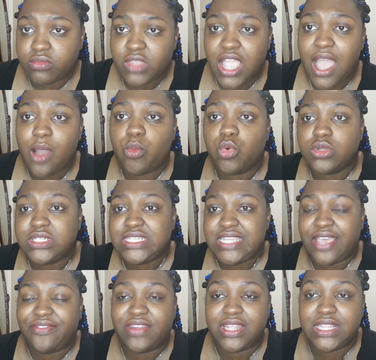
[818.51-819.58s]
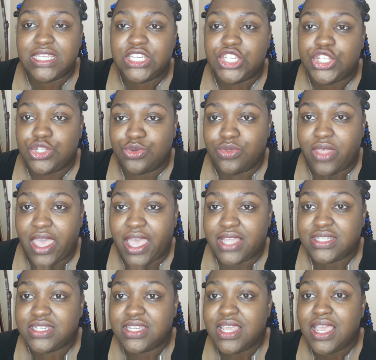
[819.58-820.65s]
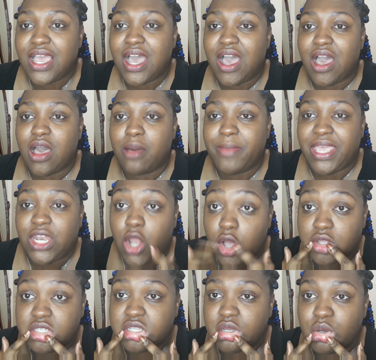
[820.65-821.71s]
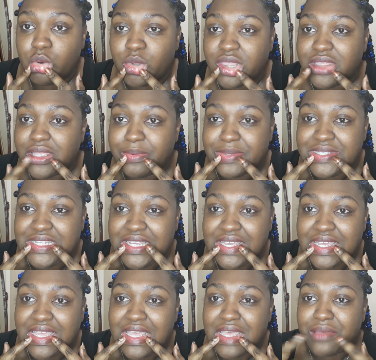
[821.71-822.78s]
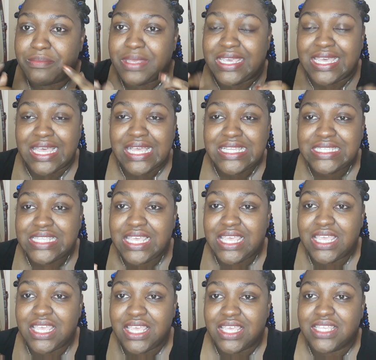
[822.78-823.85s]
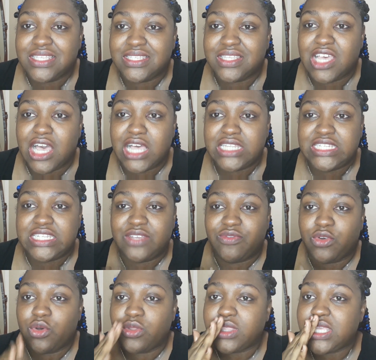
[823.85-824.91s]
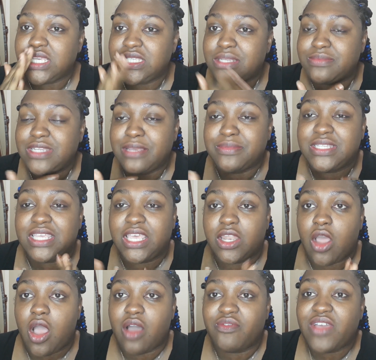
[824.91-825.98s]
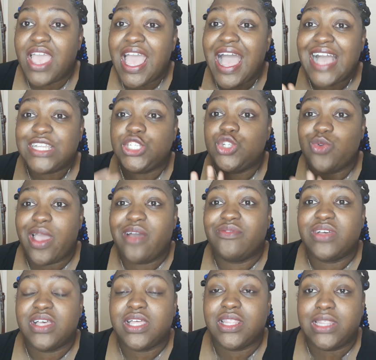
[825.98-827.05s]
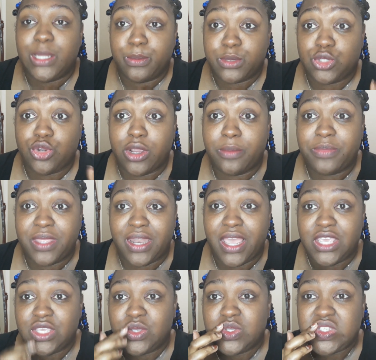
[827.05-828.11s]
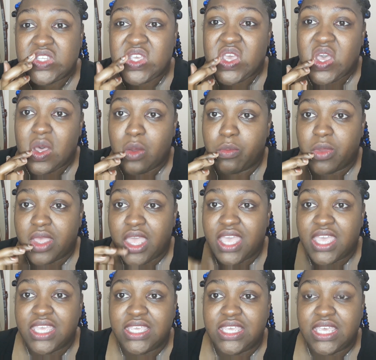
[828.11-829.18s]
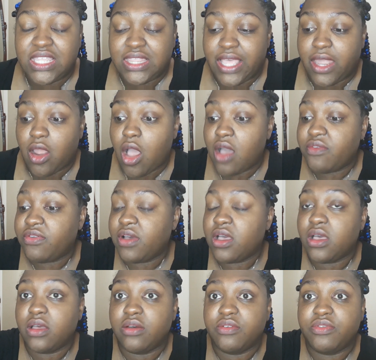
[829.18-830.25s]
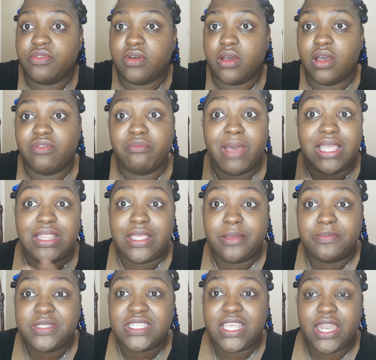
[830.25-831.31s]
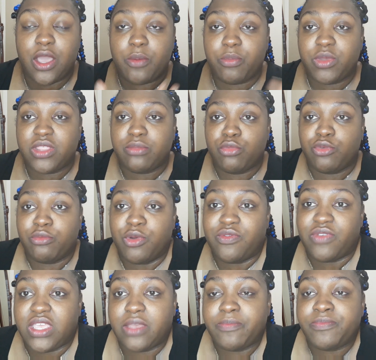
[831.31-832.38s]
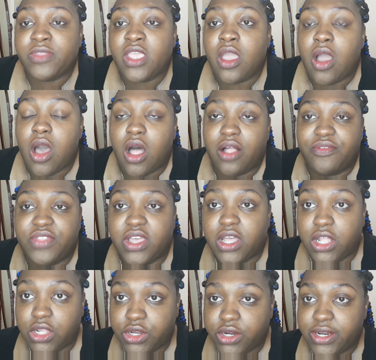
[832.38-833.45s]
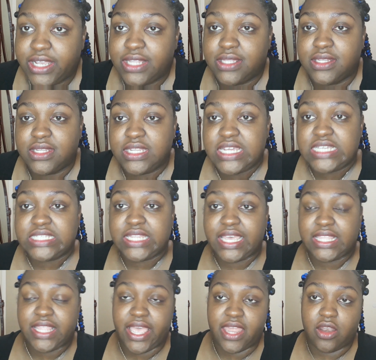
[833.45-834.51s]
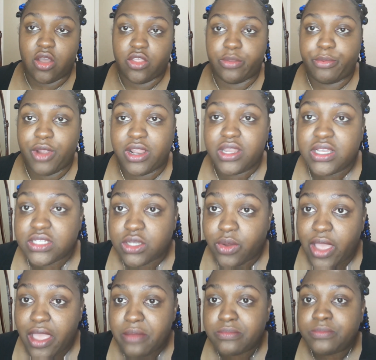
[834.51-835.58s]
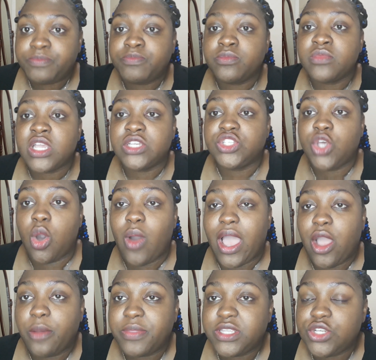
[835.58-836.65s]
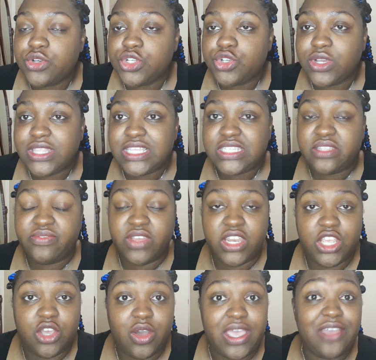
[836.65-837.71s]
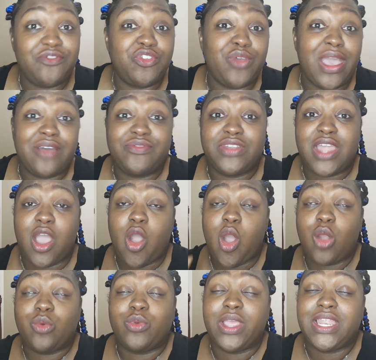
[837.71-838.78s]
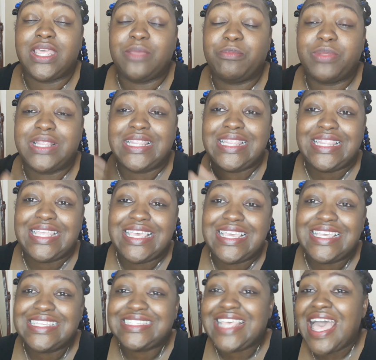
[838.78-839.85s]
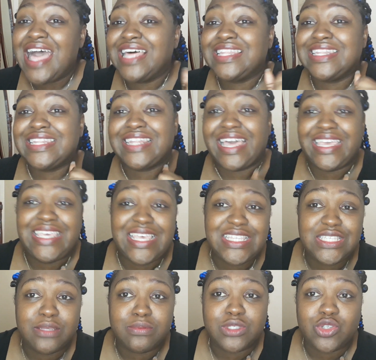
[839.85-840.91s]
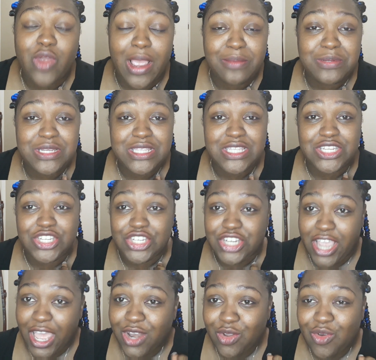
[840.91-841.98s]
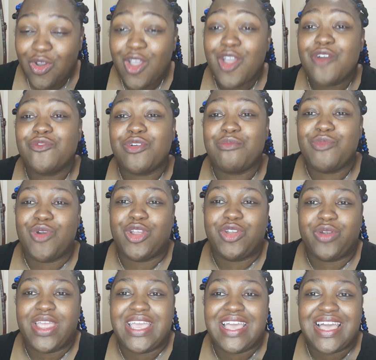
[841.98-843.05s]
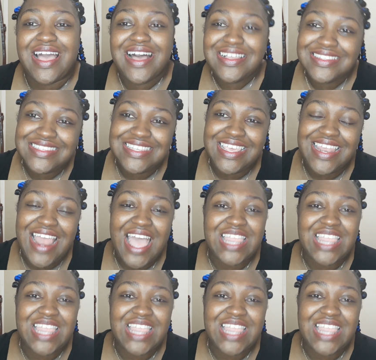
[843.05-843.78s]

I will definitely do that. And also with lipstick, because it is a difficult thing sometimes to get off, I do have a lip scrub that I use to help get that off of my lips and help with removing all of the color and things like that and all the products. Okay. So I hope that you enjoyed this video. If you have not already, please like and subscribe to the channel for more great content.